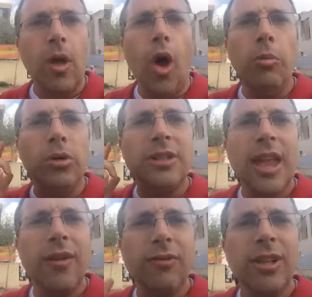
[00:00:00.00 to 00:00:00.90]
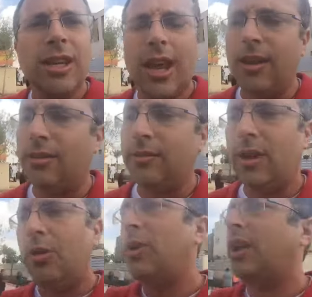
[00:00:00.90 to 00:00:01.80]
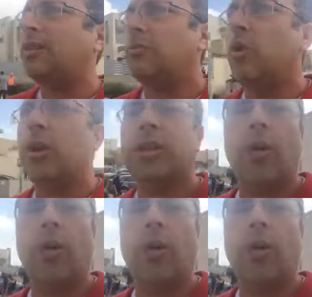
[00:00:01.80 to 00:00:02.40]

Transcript: here we got some noise